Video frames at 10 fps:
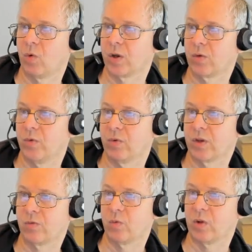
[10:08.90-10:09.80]
what
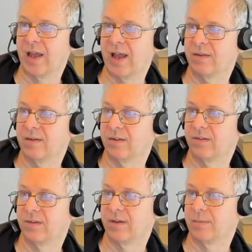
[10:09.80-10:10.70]
we'll get
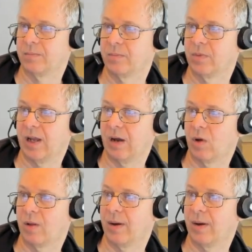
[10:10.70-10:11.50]
is, yeah, well,